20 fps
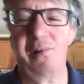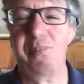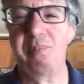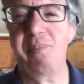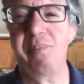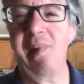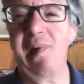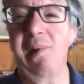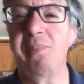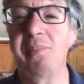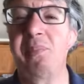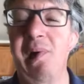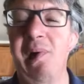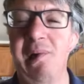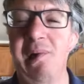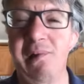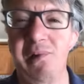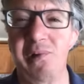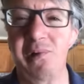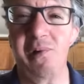big
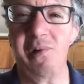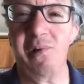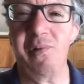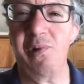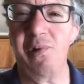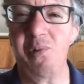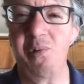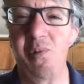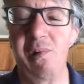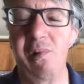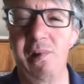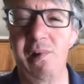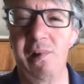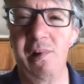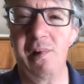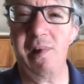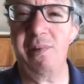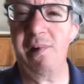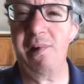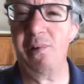picture, if you will,
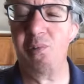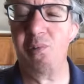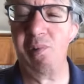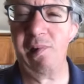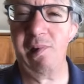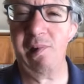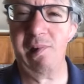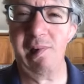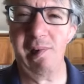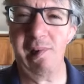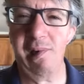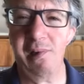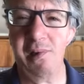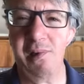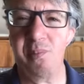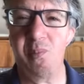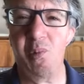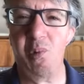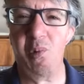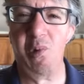and then we can get into
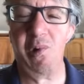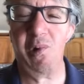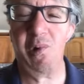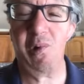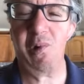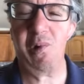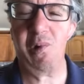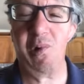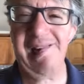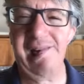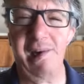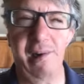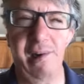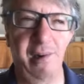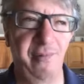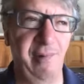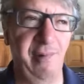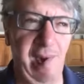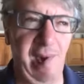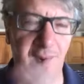more
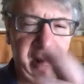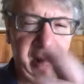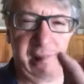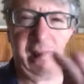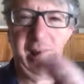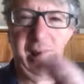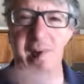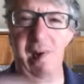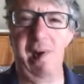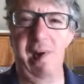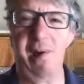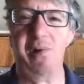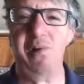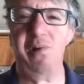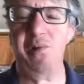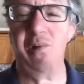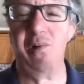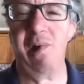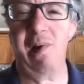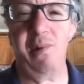detail of actually how
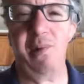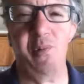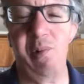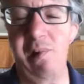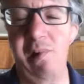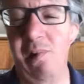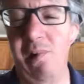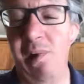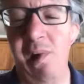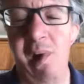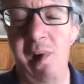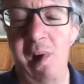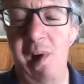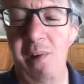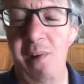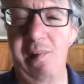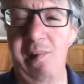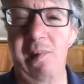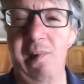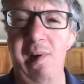to do that. And
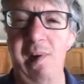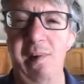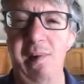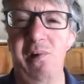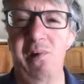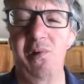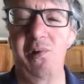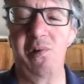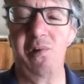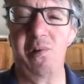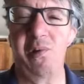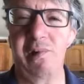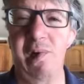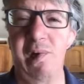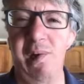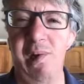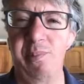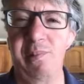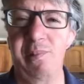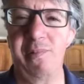I'd be glad to do those
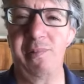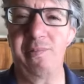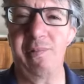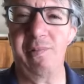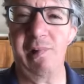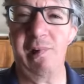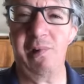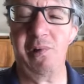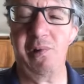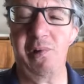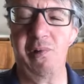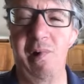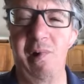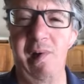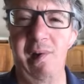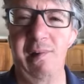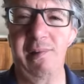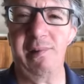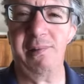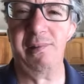types of
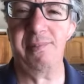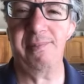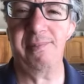trainings.